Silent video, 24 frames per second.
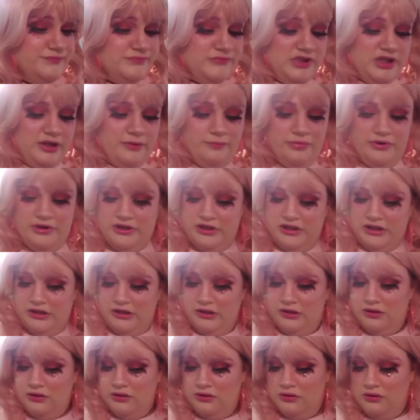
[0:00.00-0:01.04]
I'm pretty
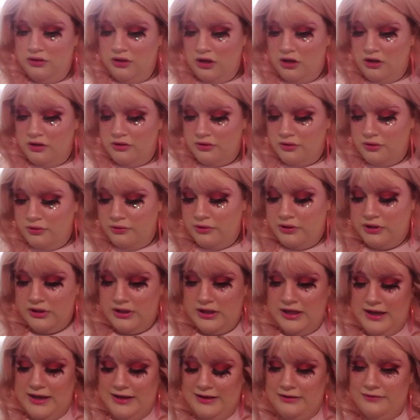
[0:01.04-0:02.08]
hardcore
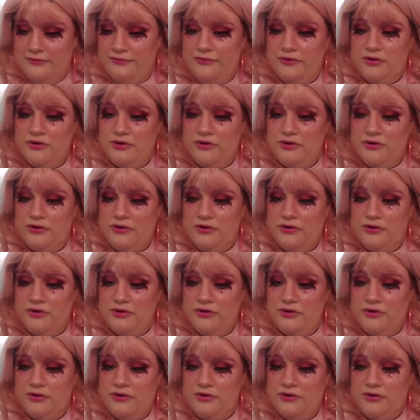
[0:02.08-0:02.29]
gay for